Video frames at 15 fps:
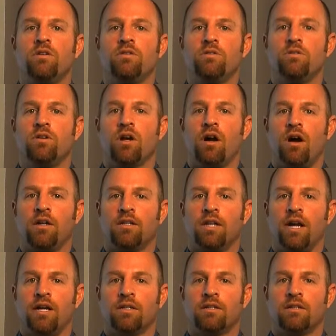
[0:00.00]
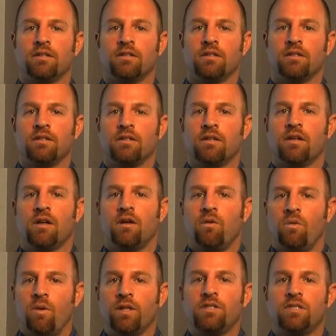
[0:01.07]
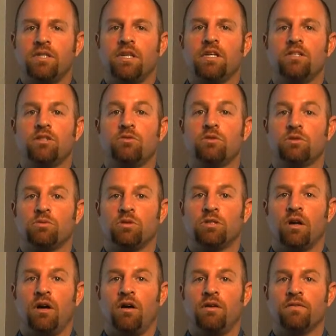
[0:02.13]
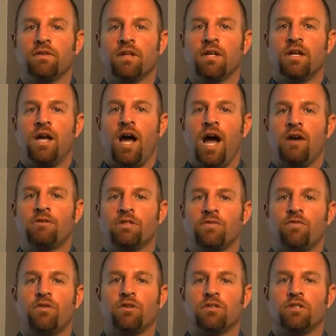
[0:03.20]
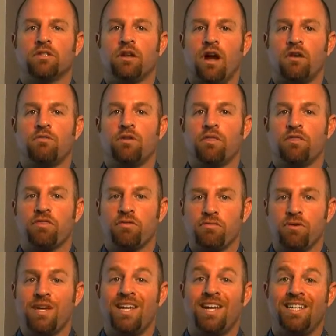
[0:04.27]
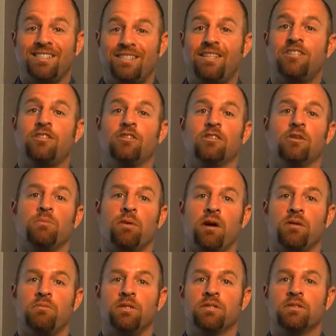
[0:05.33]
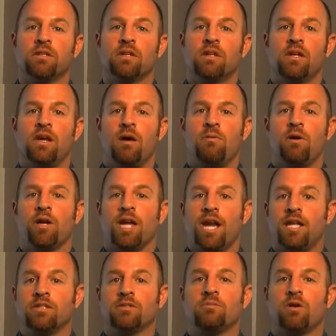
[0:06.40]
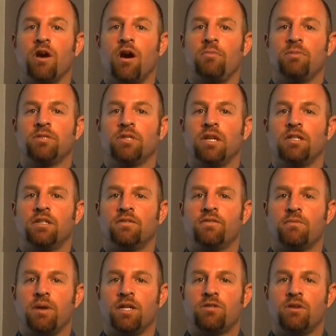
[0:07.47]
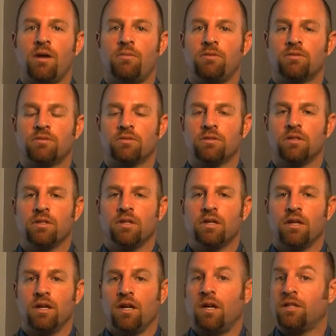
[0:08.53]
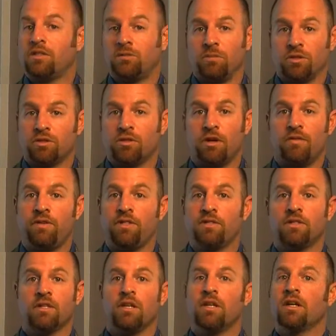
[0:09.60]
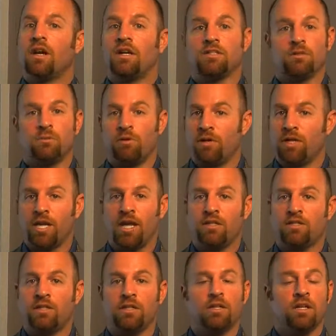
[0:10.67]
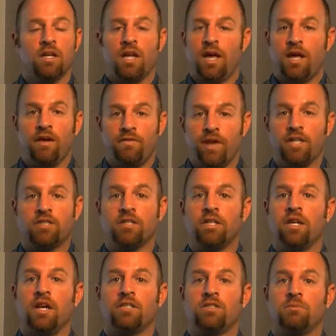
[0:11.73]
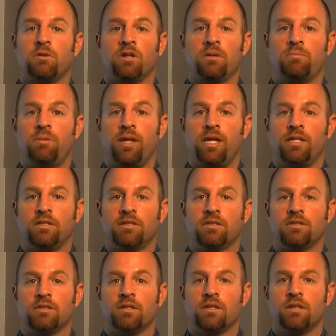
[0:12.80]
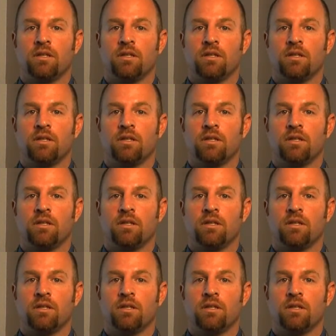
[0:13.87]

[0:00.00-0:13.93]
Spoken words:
knew who to contact. Once the issue was resolved, I was forced to talk with 3 additional departments about getting some compensation for my troubles: customer service, customer retention, and eventually customer complaints.